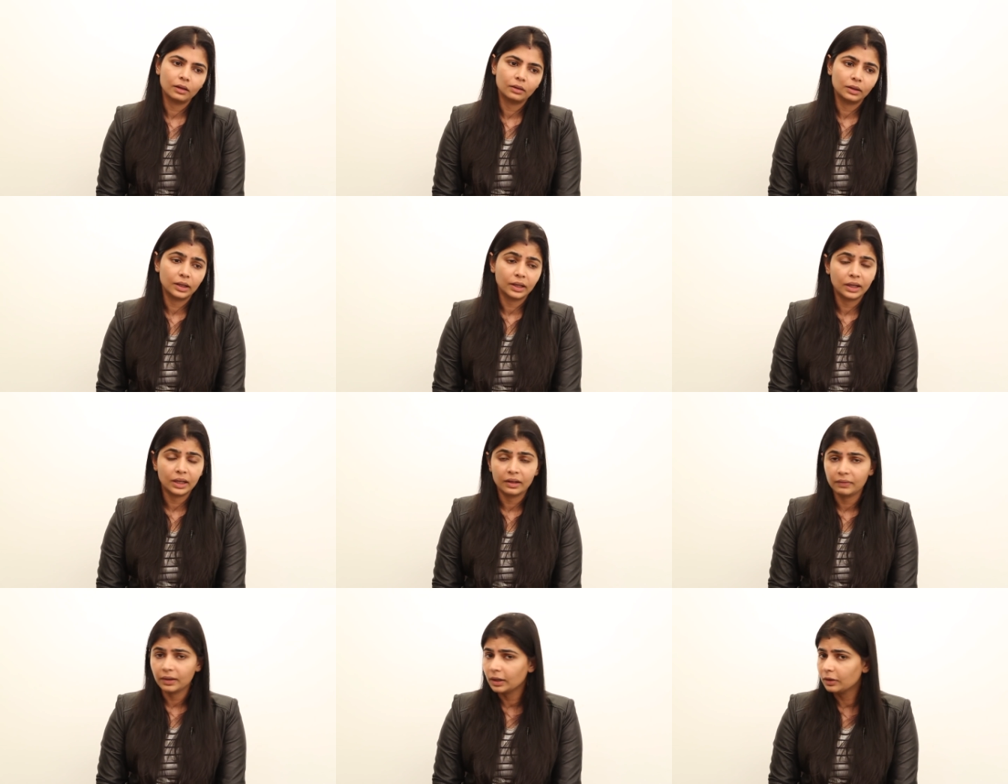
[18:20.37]
They
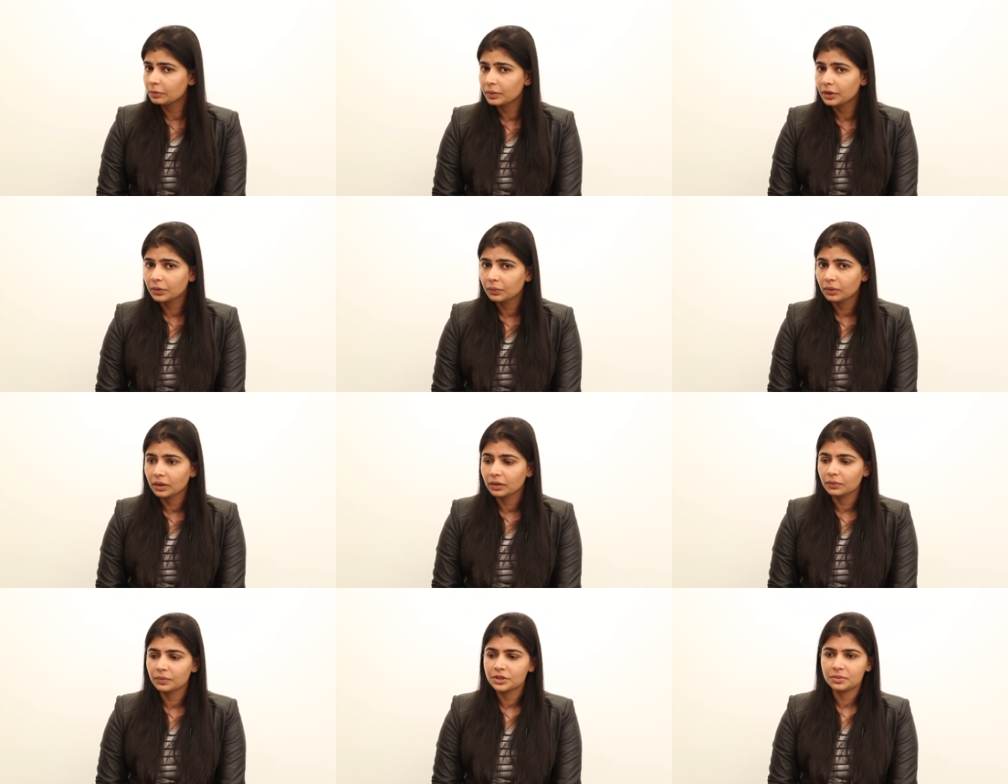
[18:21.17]
have allowed me to
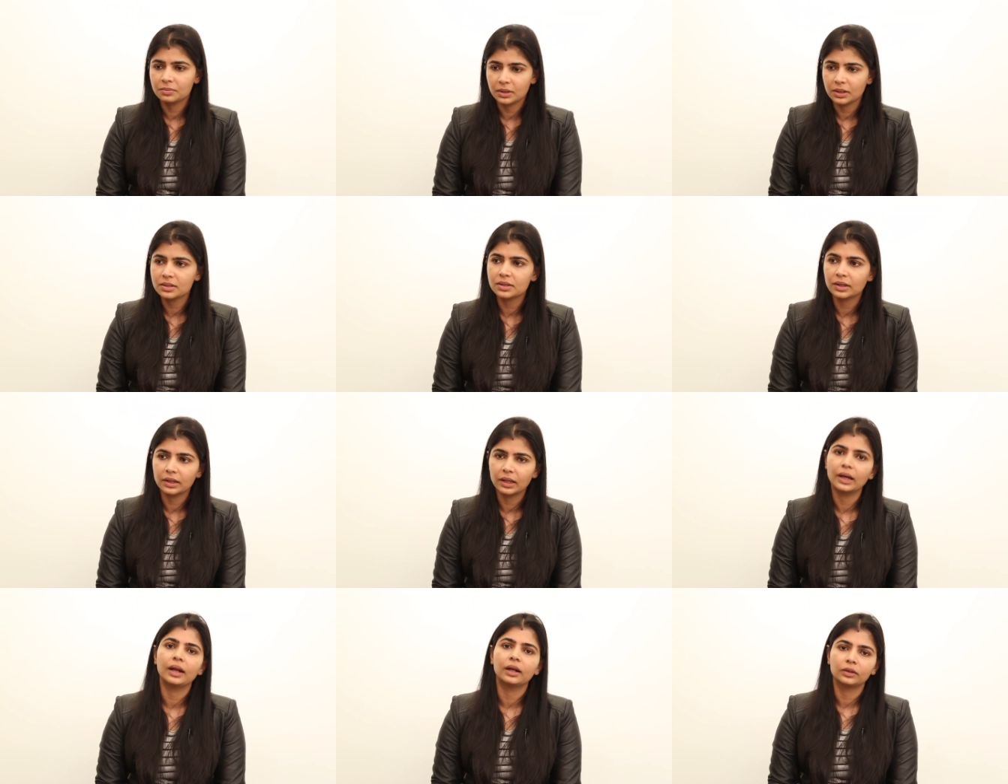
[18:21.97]
work, which means
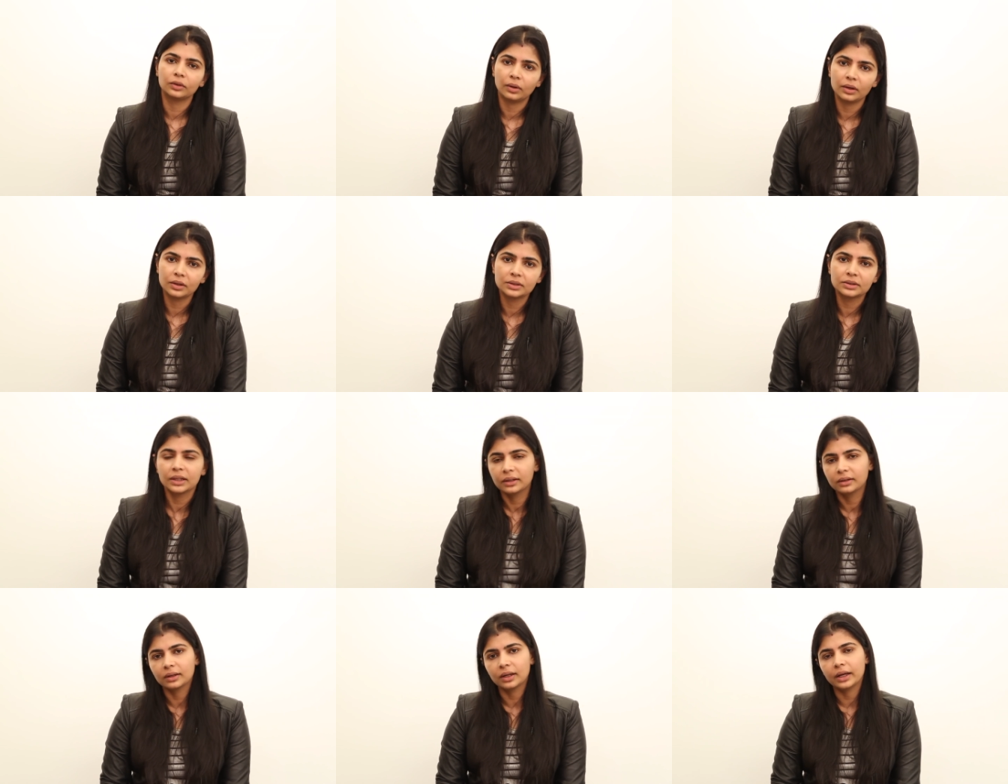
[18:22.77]
that they had acknowledged
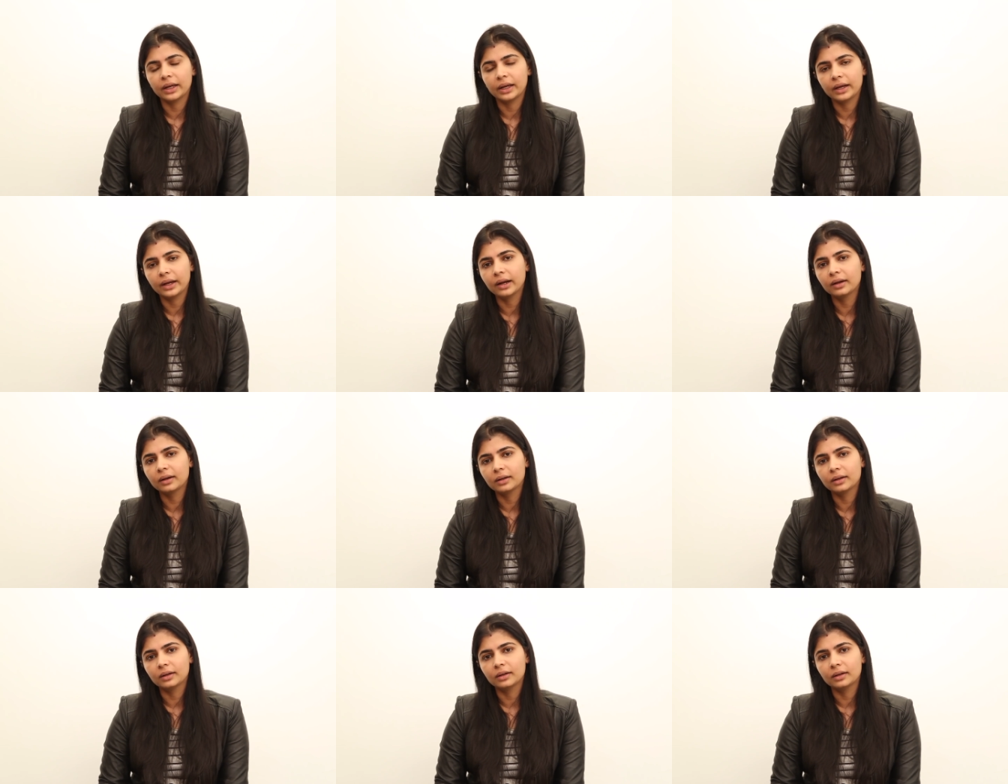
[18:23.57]
that I had
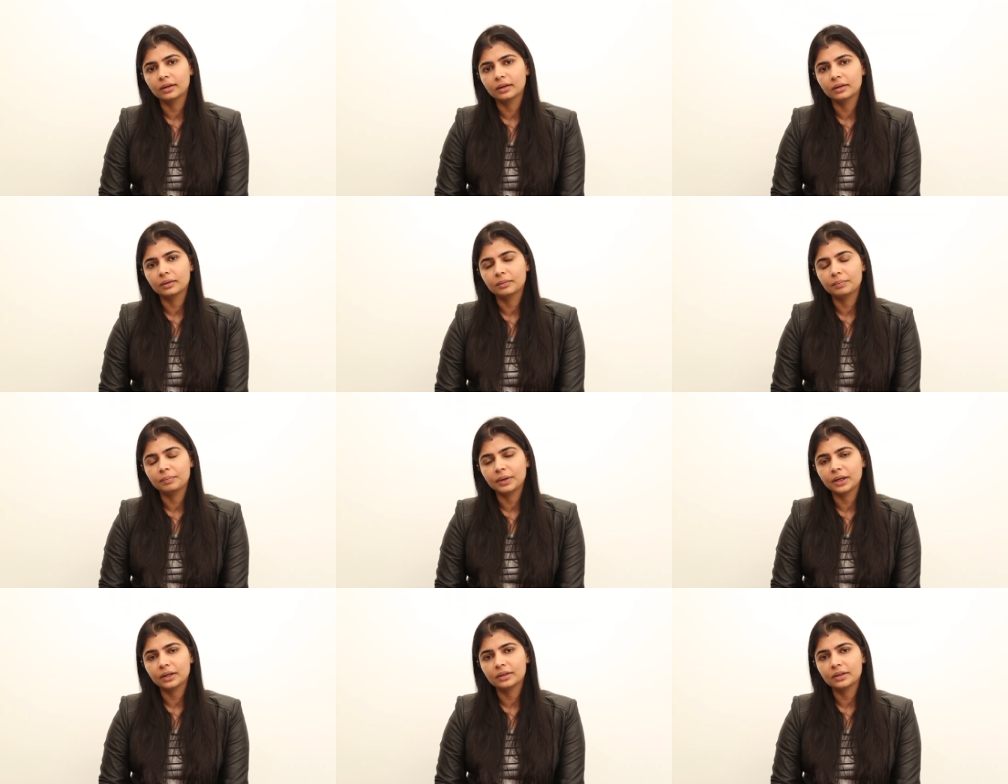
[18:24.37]
uh,
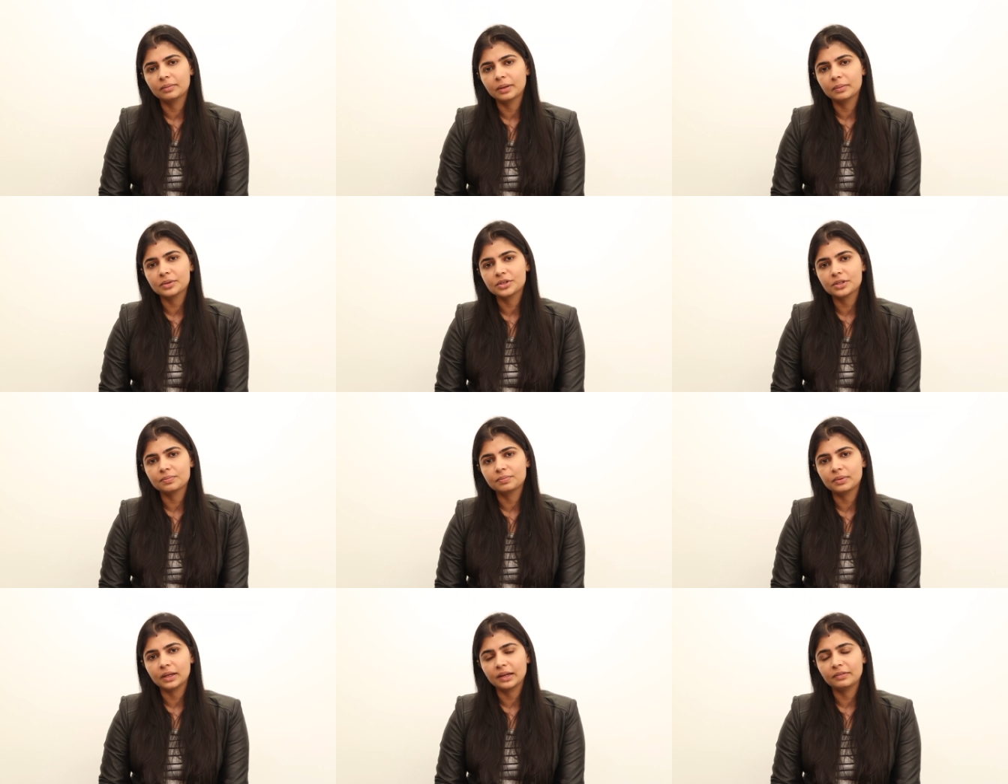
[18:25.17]
paid the
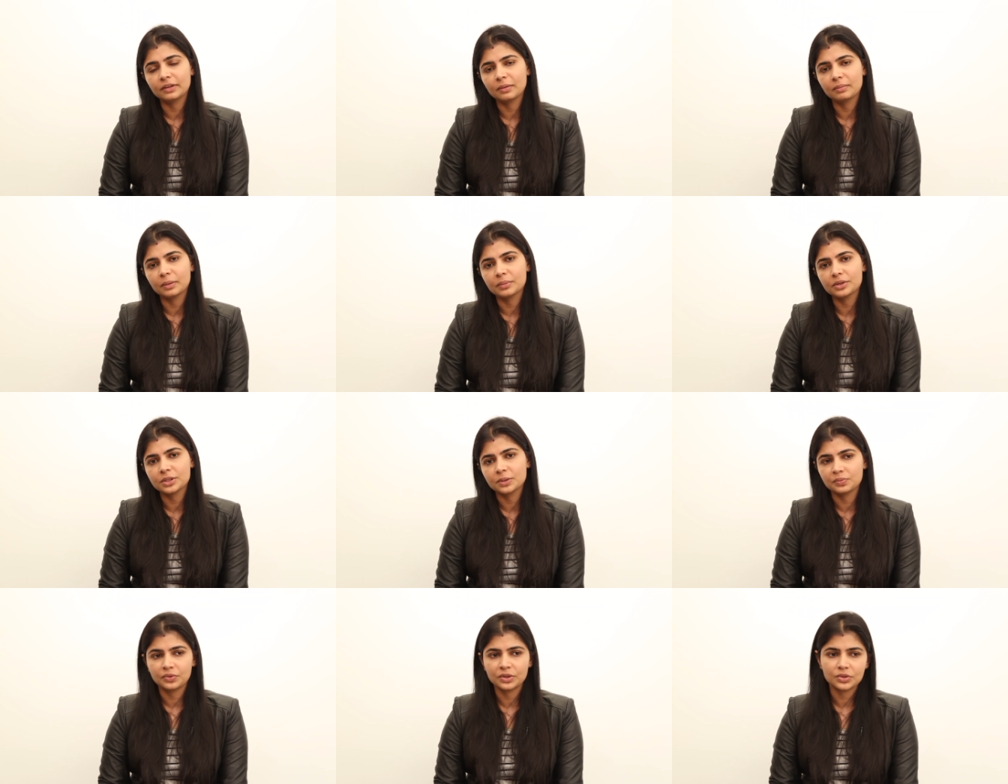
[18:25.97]
membership, lifetime
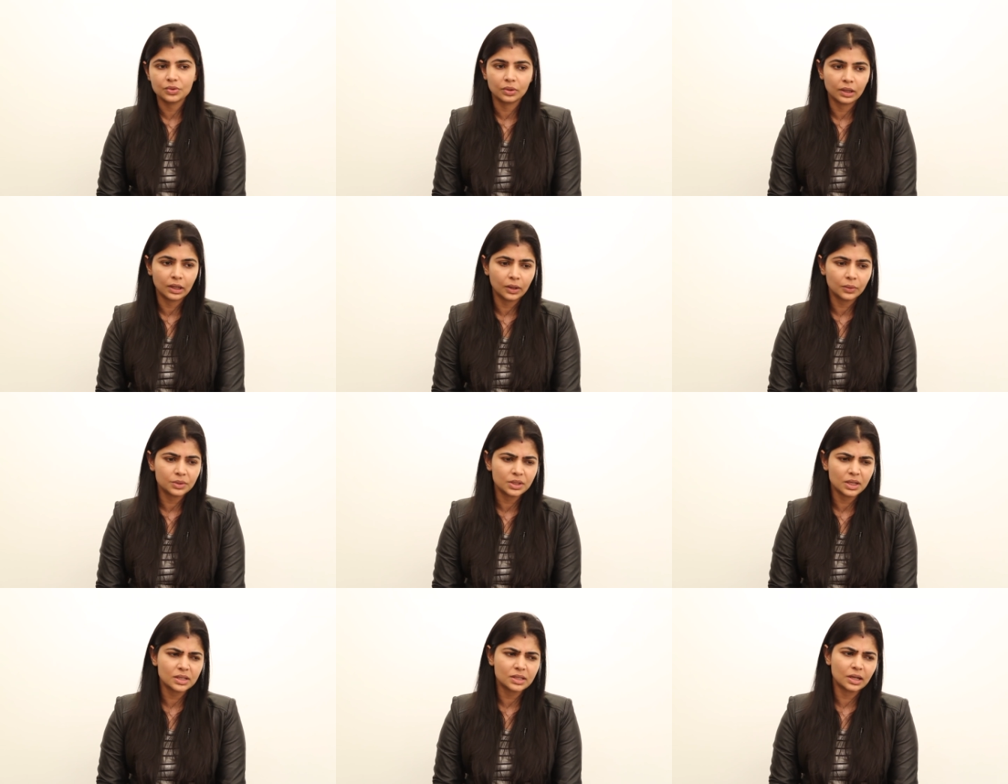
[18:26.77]
membership fee. So now,
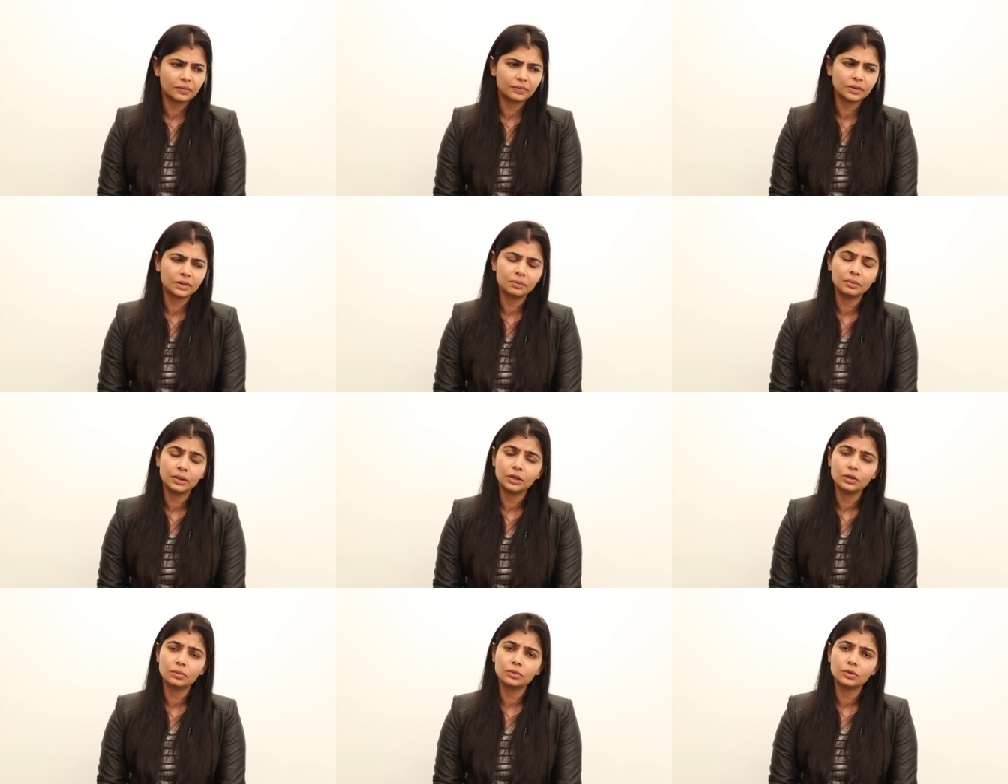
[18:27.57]
just after the
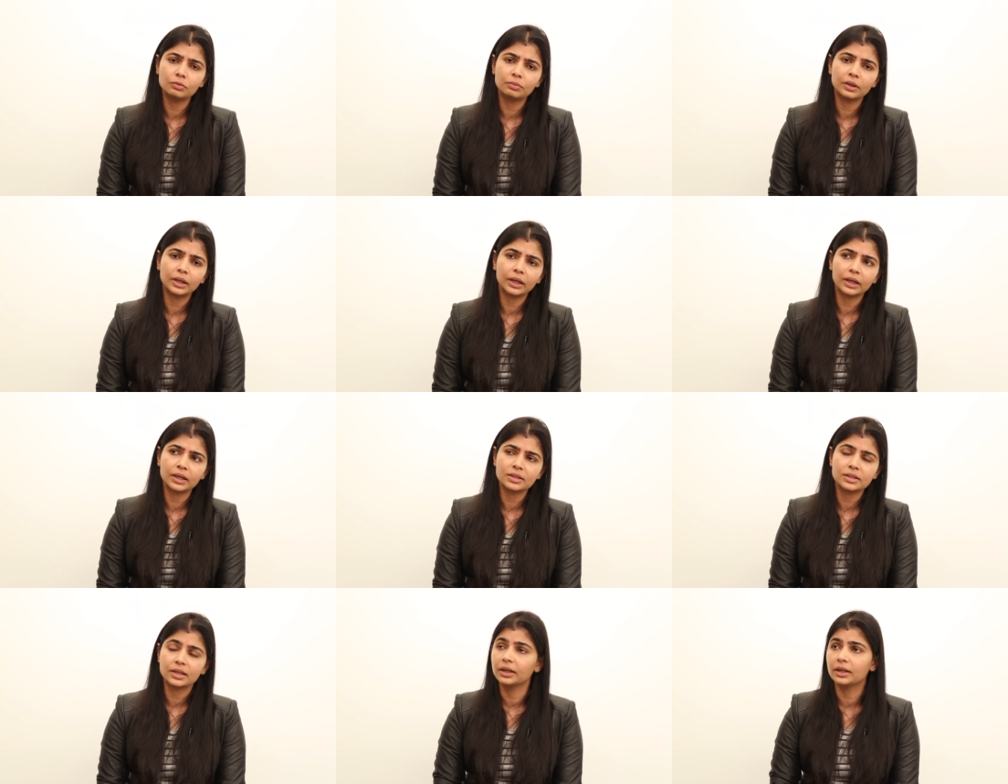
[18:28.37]
Me Too movement, I
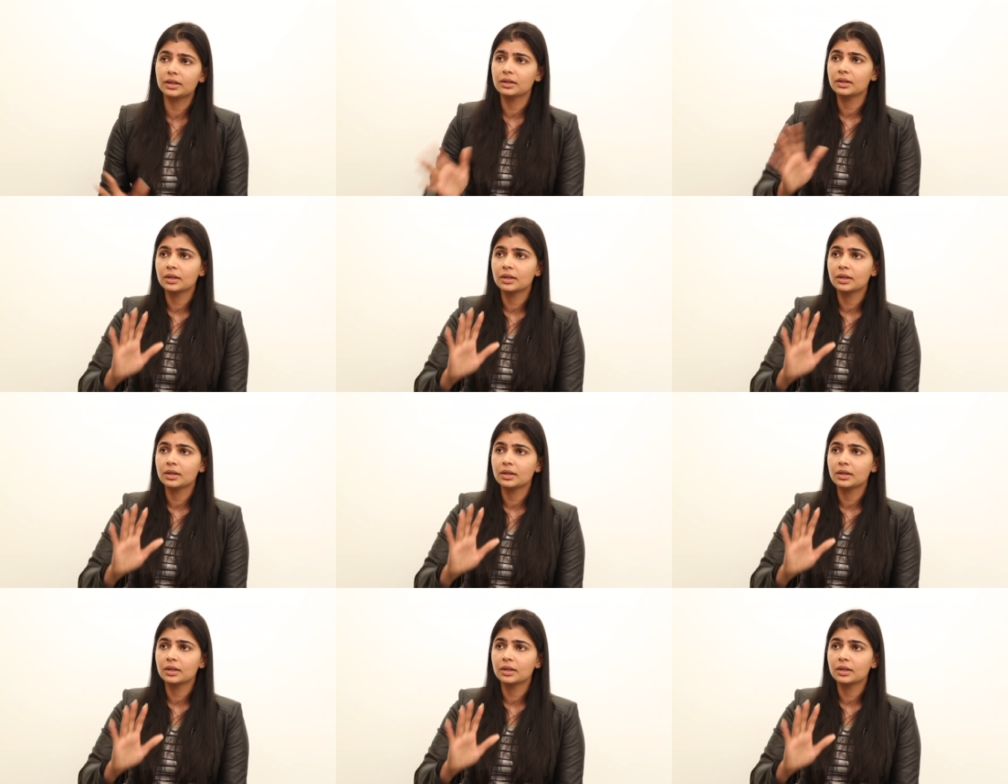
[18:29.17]
guess they